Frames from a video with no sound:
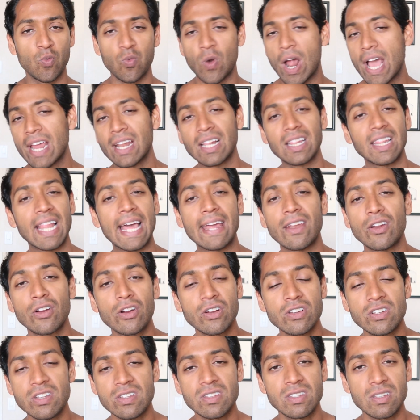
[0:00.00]
write a
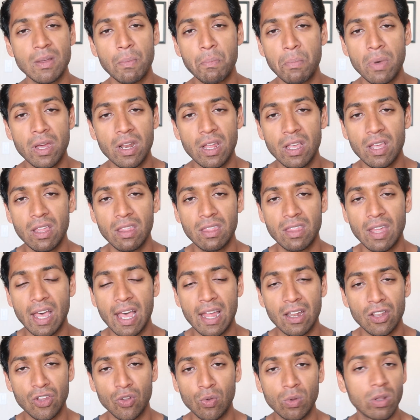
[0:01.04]
letter to somebody
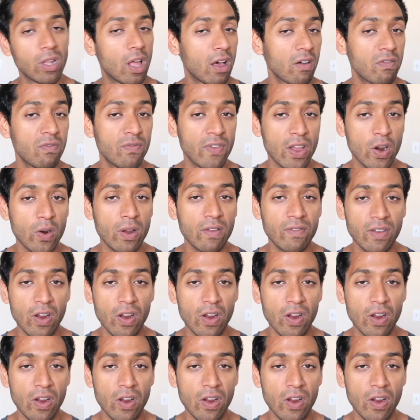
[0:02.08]
that you love very,